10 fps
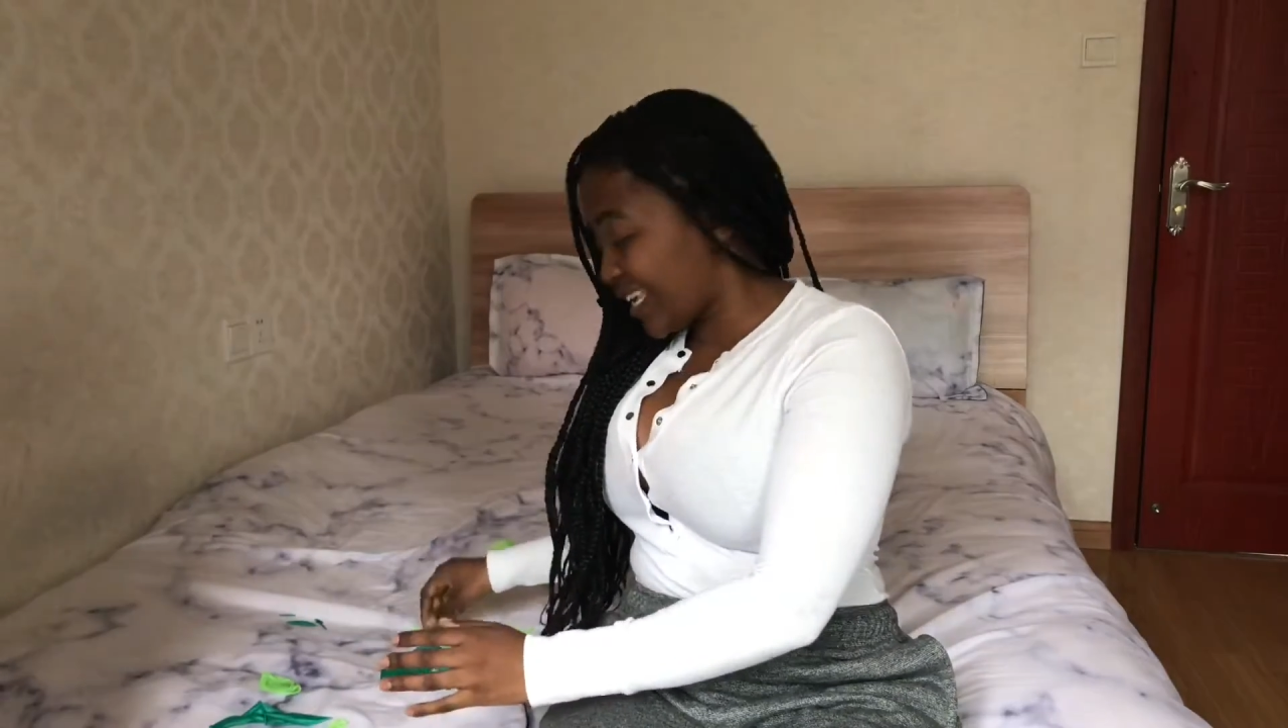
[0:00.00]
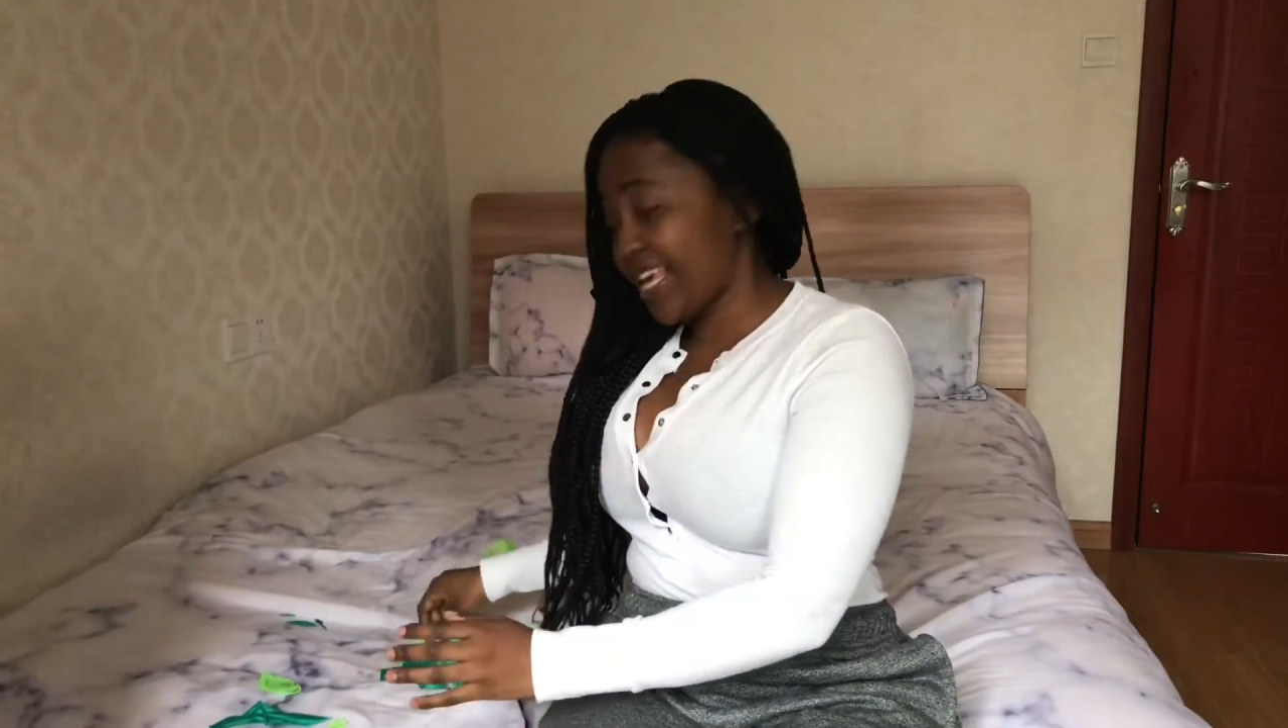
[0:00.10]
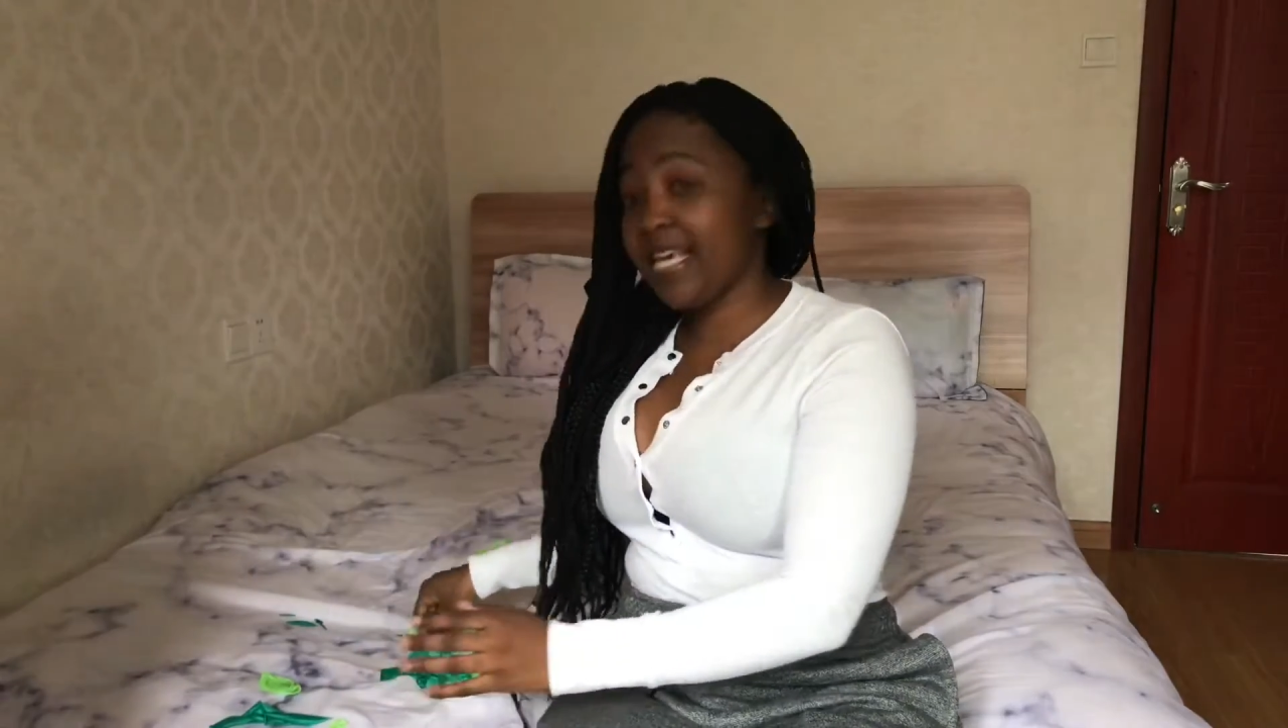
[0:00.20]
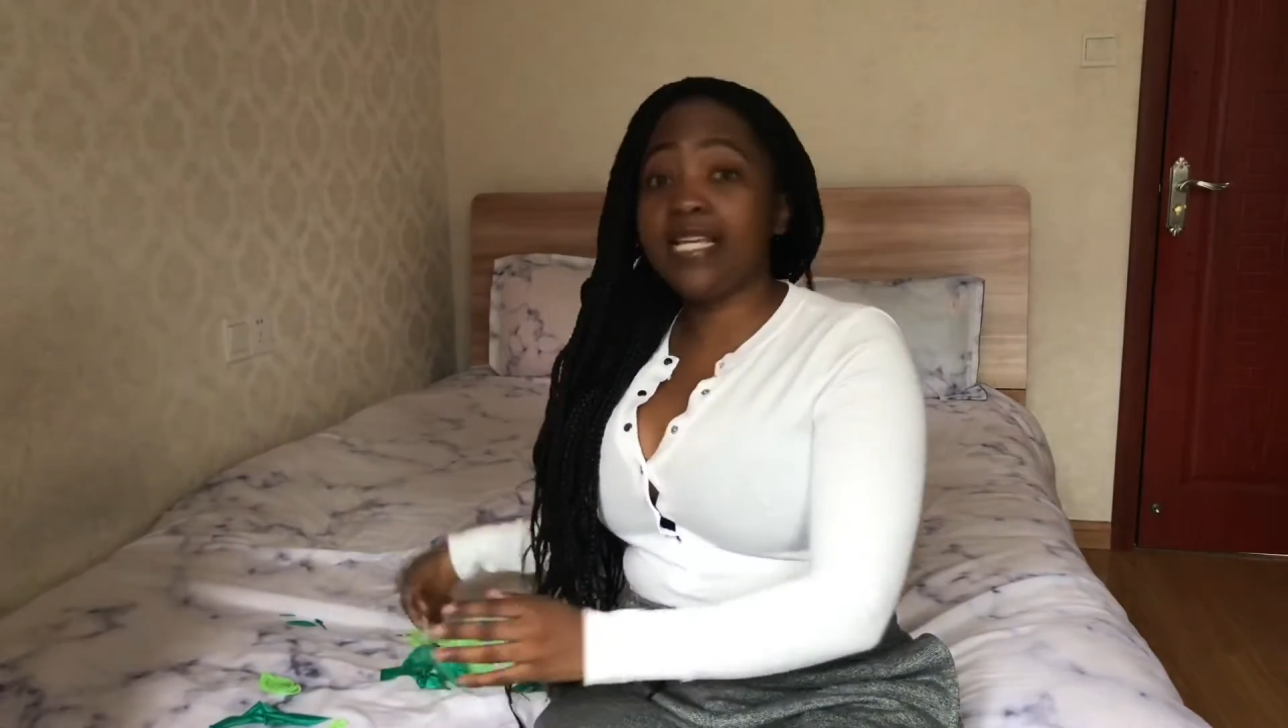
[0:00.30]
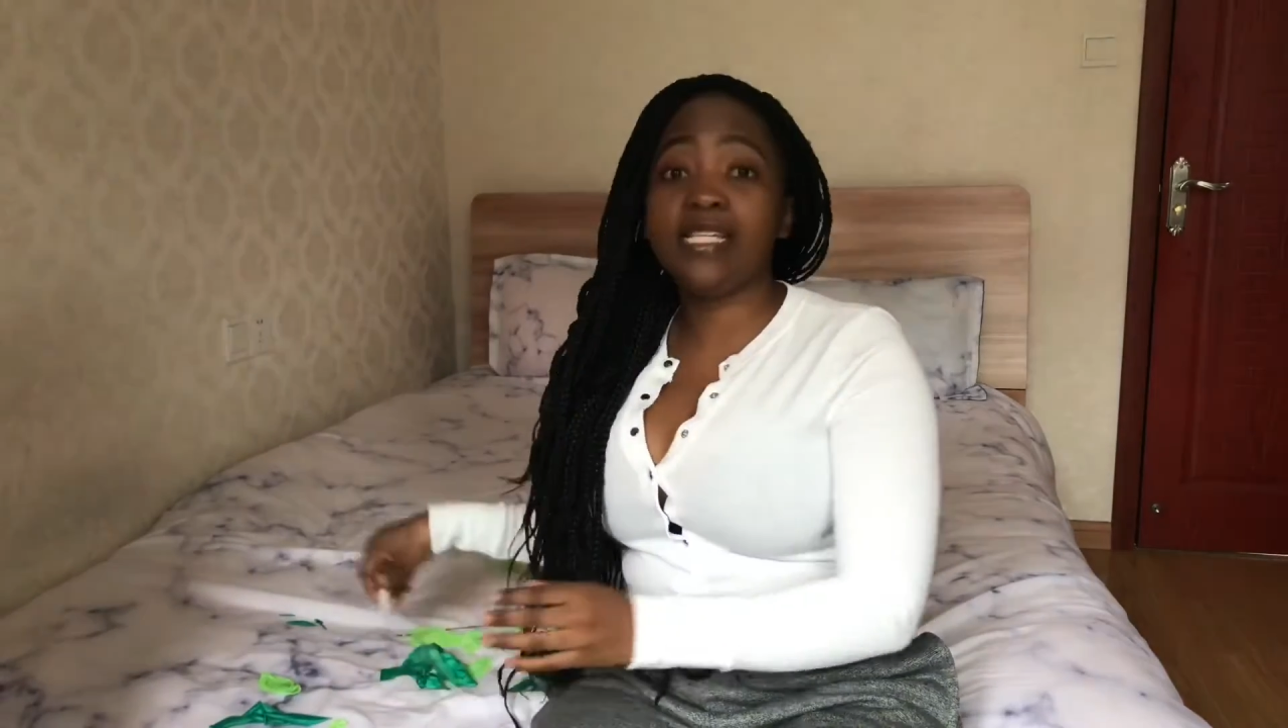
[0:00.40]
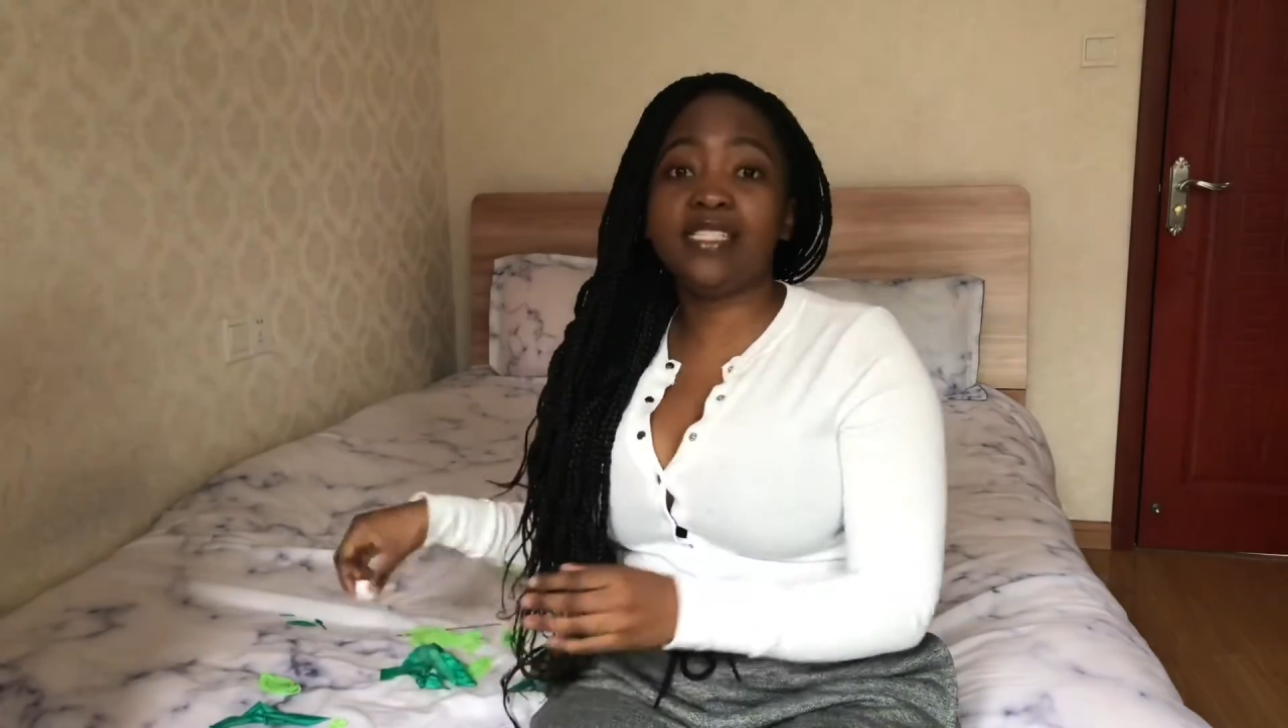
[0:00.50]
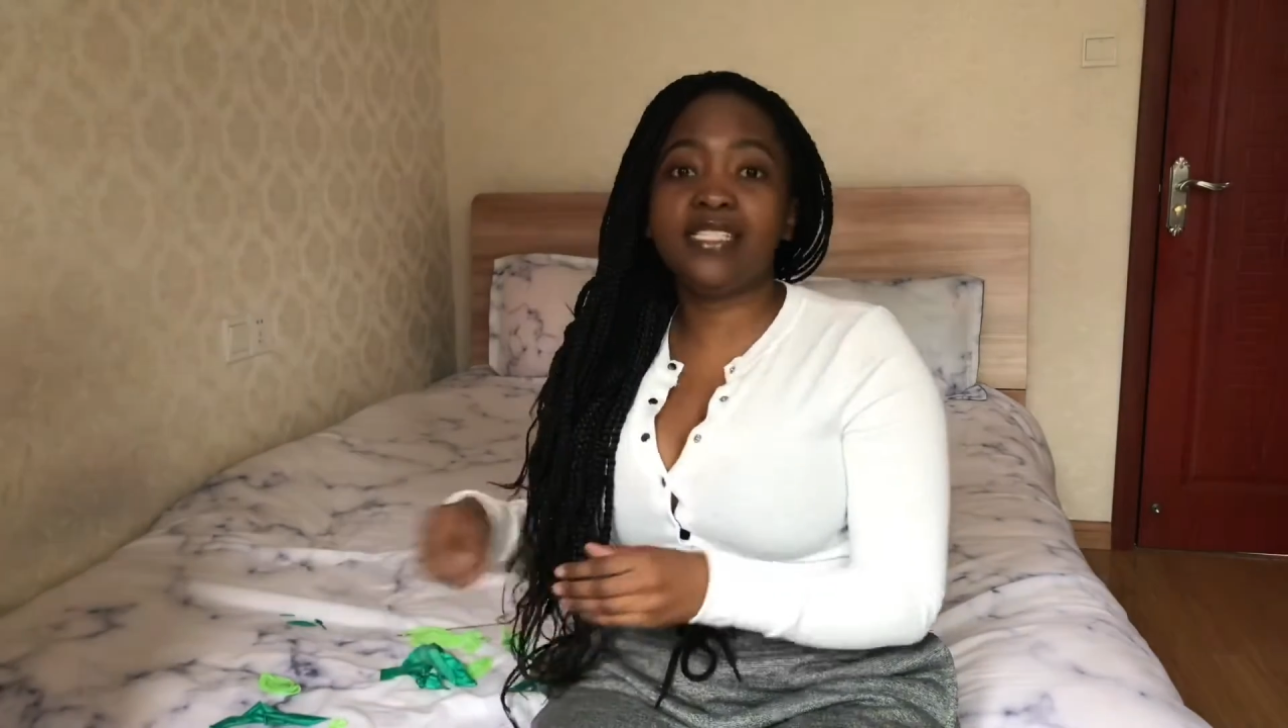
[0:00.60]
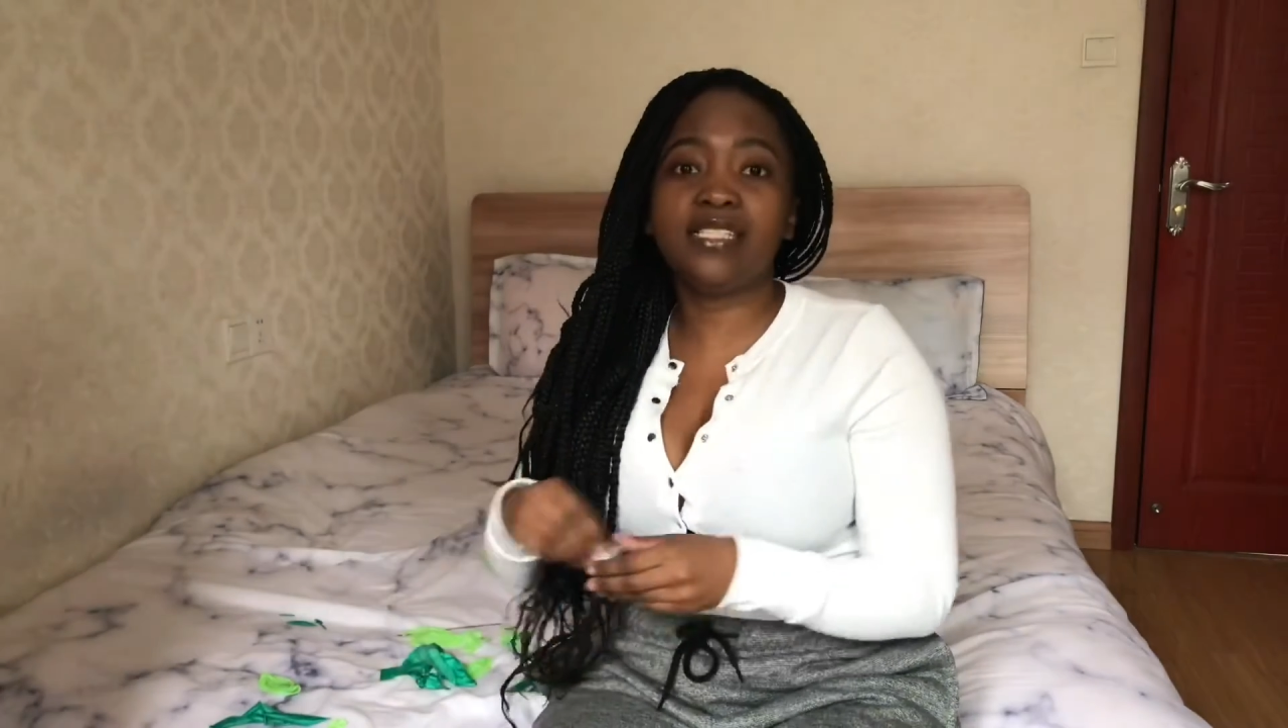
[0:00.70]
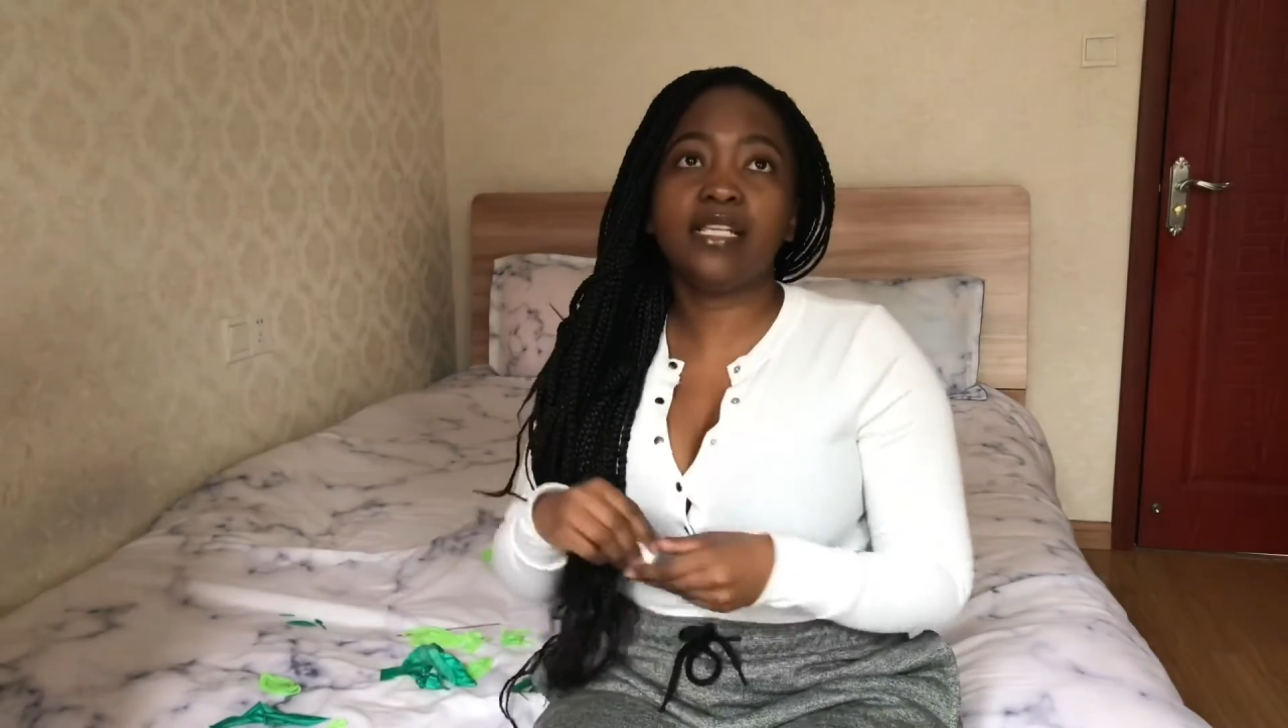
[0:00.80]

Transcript: is